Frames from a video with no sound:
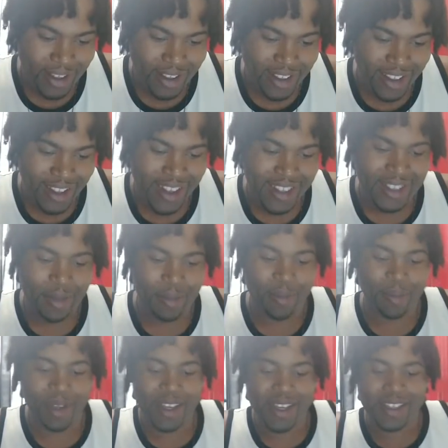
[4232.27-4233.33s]
Yes,
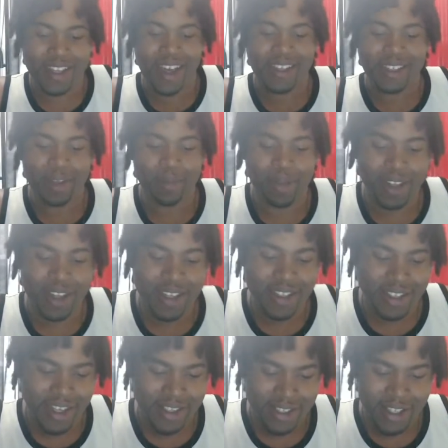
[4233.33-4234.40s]
please, Angela. Please
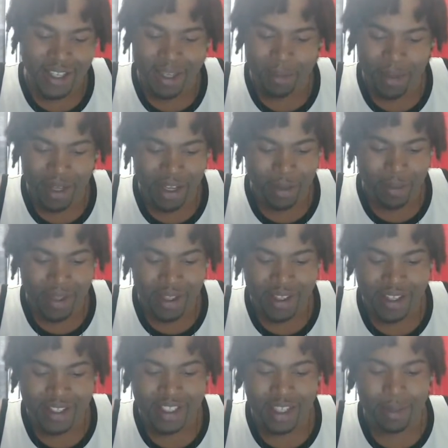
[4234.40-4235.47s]
just email me
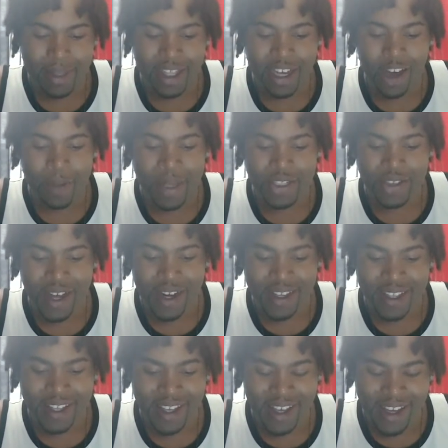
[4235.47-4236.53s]
because some of y'all be trying to
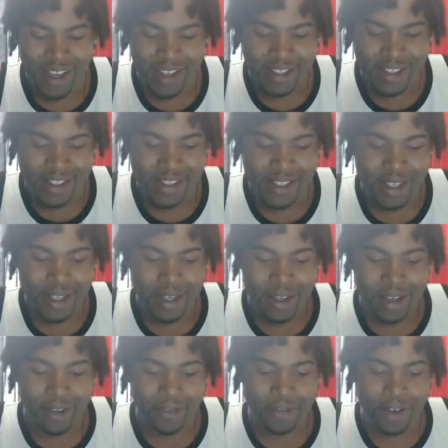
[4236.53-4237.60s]
get answers
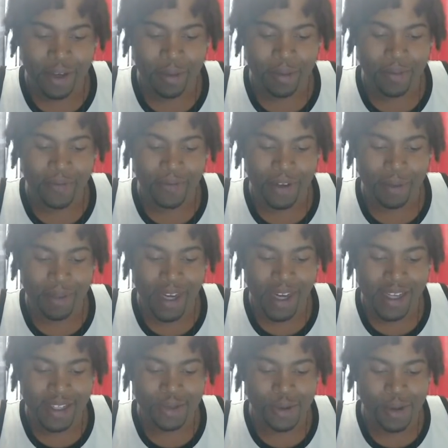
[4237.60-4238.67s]
from
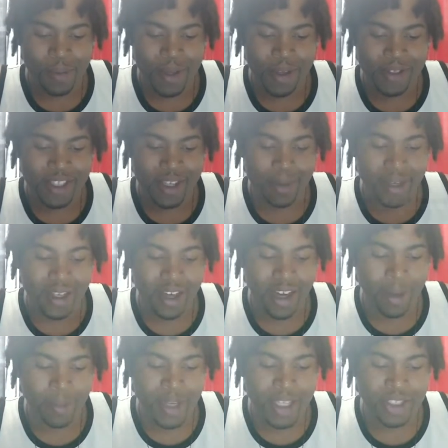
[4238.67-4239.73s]
non-Scorpio. Some of y'all
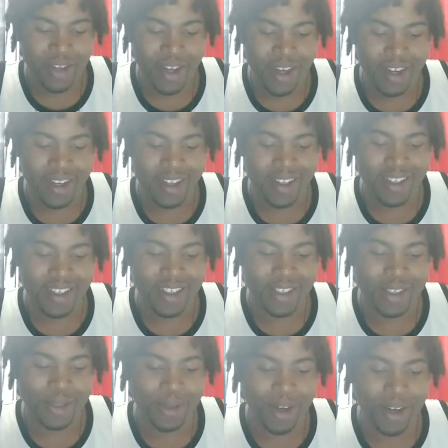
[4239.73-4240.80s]
be trying to
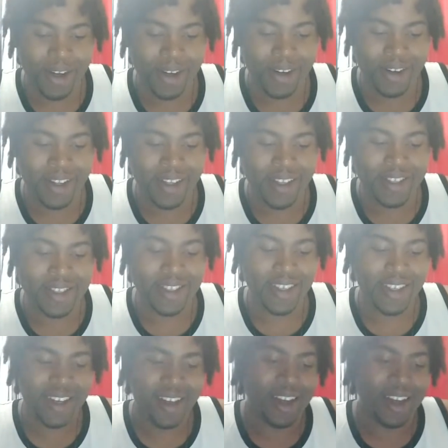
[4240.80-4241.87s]
do all this
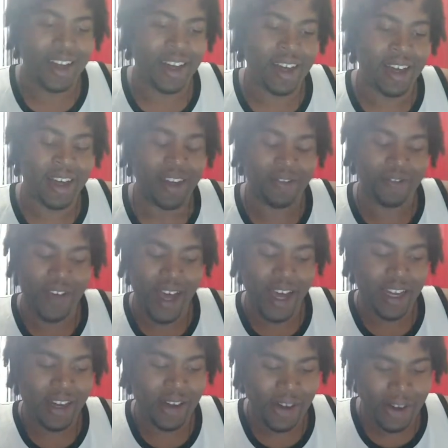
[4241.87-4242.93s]
and
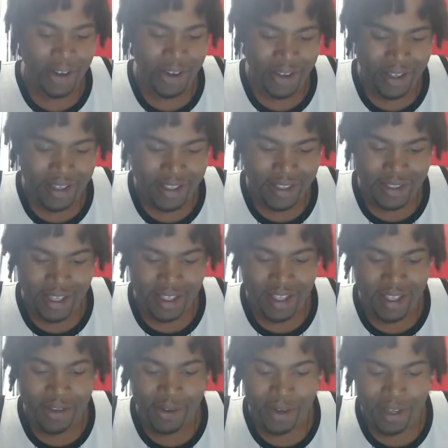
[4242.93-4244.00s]
found out all this,
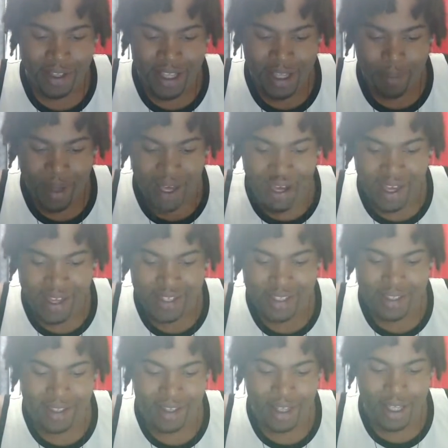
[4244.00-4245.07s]
thinking you're gonna get
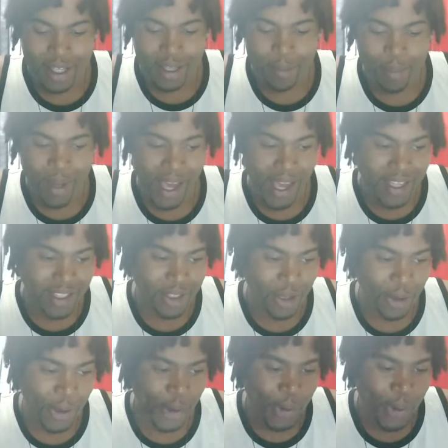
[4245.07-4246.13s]
past the
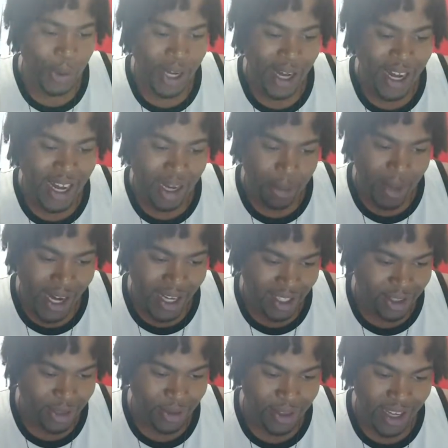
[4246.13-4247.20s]
old God body
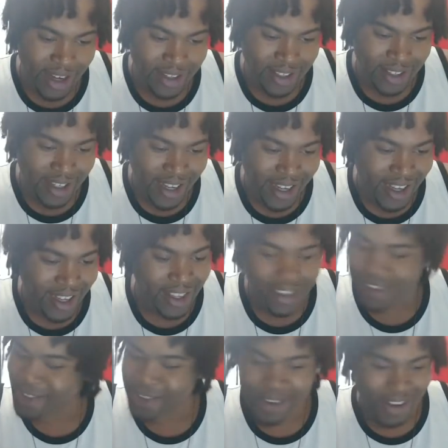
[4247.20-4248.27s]
2009.
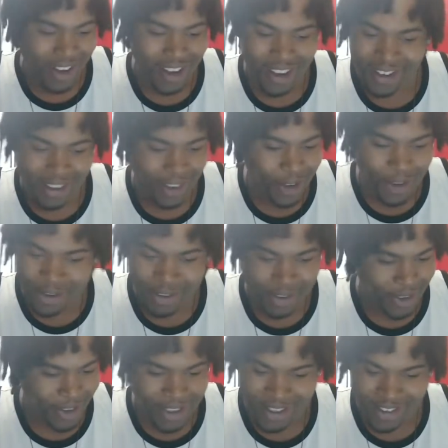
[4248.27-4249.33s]
No, no, you
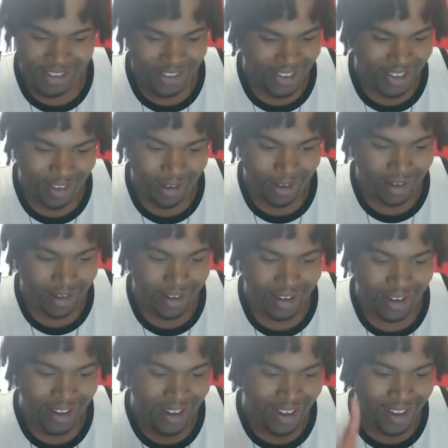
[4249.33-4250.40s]
don't.
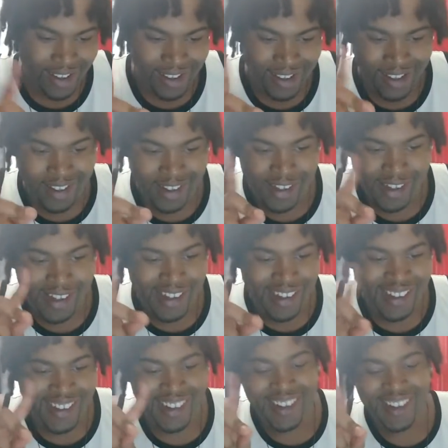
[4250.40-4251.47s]

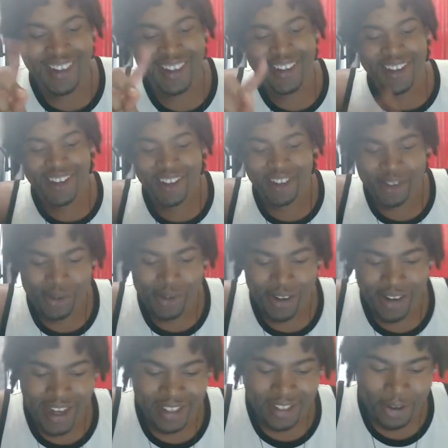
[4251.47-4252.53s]
Uh. You're
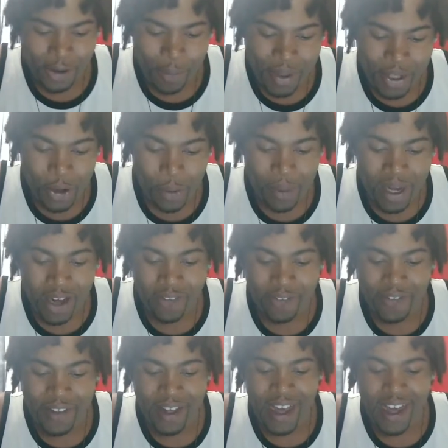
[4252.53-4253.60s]
gonna have to open your mouth
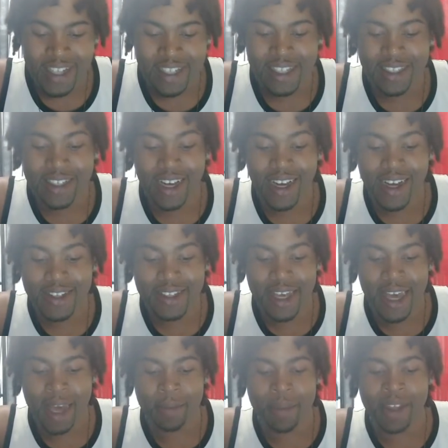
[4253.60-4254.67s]
and actually
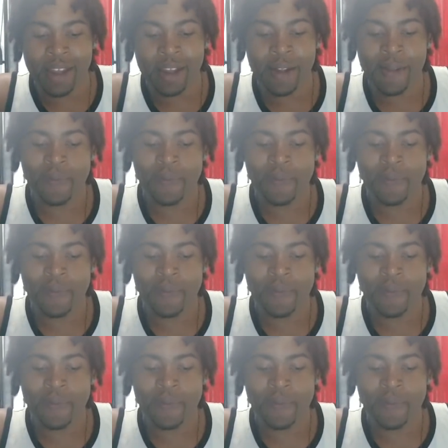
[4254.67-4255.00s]
contact me.